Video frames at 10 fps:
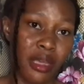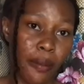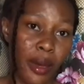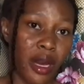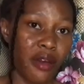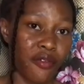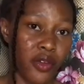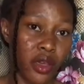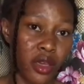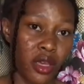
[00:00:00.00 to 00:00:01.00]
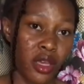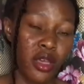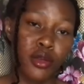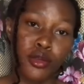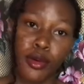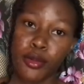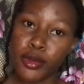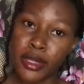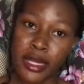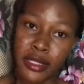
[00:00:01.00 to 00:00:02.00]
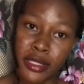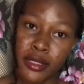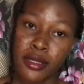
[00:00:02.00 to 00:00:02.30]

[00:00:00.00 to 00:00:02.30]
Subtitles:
cyber cafe, someone that